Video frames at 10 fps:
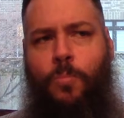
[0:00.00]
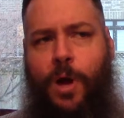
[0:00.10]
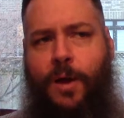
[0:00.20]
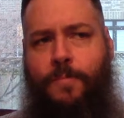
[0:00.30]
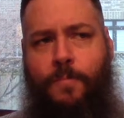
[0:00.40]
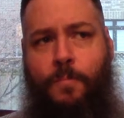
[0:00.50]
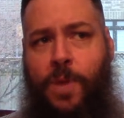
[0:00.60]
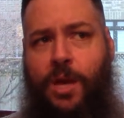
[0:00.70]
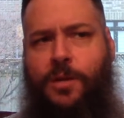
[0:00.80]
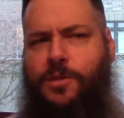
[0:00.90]
I
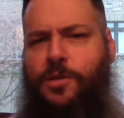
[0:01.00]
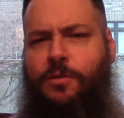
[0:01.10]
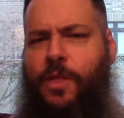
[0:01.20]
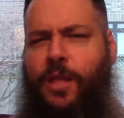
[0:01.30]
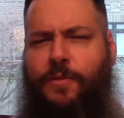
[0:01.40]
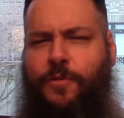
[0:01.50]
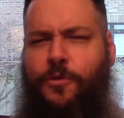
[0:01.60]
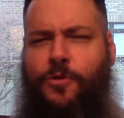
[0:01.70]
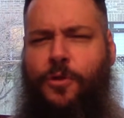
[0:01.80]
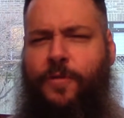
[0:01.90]
may consider that in the
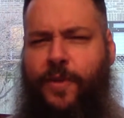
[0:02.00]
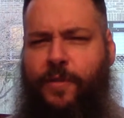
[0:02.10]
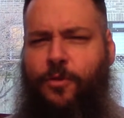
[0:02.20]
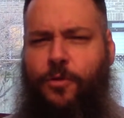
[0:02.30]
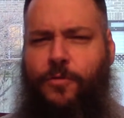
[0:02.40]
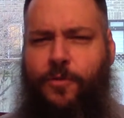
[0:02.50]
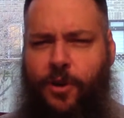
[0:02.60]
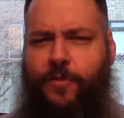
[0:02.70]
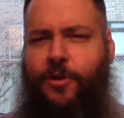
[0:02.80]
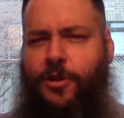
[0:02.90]
future if I ever go
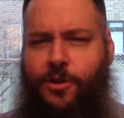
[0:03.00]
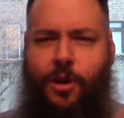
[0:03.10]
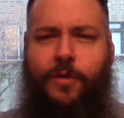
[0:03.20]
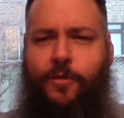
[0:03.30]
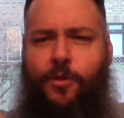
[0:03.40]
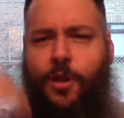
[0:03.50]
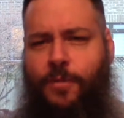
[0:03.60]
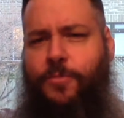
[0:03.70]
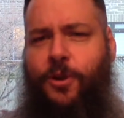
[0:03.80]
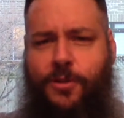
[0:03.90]
very very dark for a
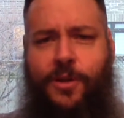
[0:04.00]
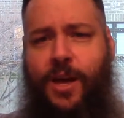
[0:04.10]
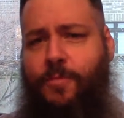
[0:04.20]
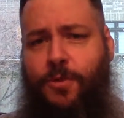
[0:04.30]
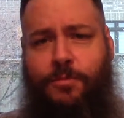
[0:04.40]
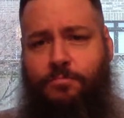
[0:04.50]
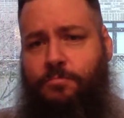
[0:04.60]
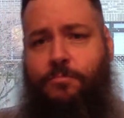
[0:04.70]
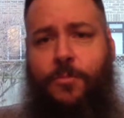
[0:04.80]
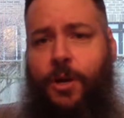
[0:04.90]
long period of time
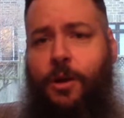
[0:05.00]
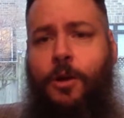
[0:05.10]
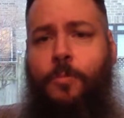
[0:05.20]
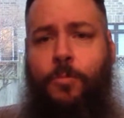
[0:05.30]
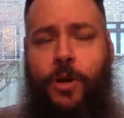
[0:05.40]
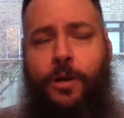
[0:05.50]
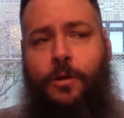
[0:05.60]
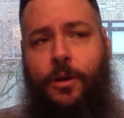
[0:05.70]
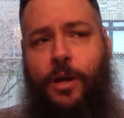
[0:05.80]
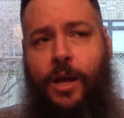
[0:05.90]
and like
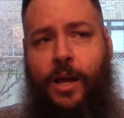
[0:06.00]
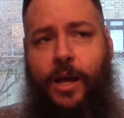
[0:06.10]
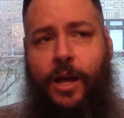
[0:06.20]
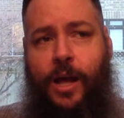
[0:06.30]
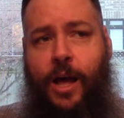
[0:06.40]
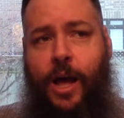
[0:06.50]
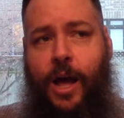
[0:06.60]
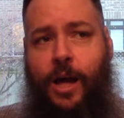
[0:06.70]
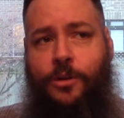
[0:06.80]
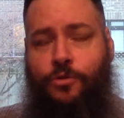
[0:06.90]
but
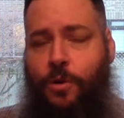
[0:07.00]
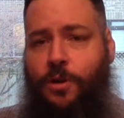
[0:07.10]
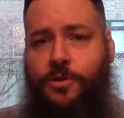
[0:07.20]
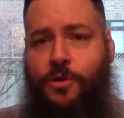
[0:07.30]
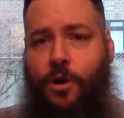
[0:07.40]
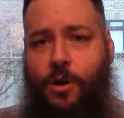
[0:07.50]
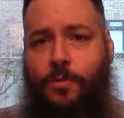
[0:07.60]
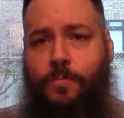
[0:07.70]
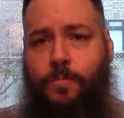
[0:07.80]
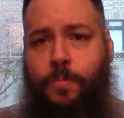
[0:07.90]
drugs
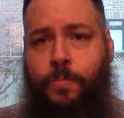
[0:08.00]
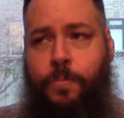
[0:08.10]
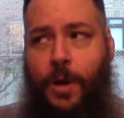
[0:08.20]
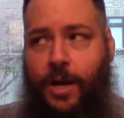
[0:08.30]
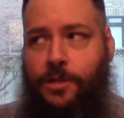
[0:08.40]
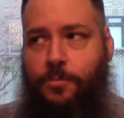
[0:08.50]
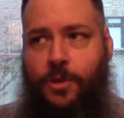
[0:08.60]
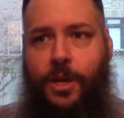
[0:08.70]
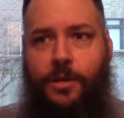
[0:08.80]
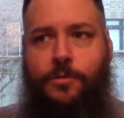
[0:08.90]
are
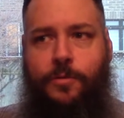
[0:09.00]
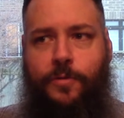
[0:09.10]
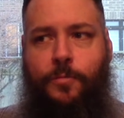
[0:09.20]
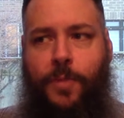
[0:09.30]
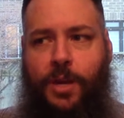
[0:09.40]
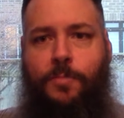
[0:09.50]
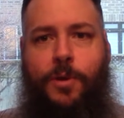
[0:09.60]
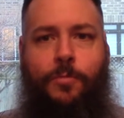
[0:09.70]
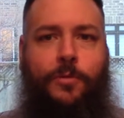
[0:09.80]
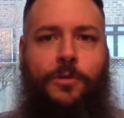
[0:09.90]
possibly the answer for many
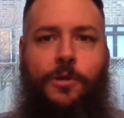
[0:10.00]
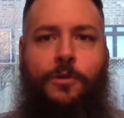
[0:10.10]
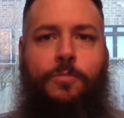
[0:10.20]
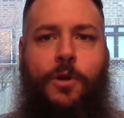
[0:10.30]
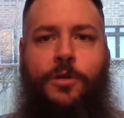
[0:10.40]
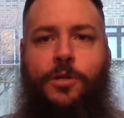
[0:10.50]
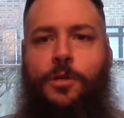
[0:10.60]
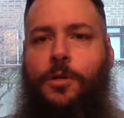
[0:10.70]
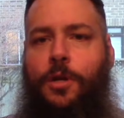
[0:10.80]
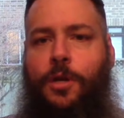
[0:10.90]
people to the
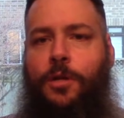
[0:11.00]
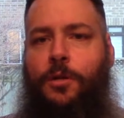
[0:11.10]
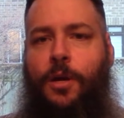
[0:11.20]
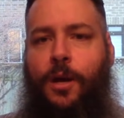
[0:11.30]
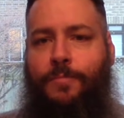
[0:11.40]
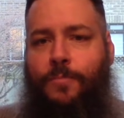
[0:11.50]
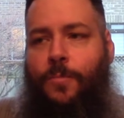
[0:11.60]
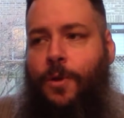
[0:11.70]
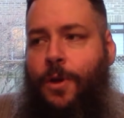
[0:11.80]
depression and I'm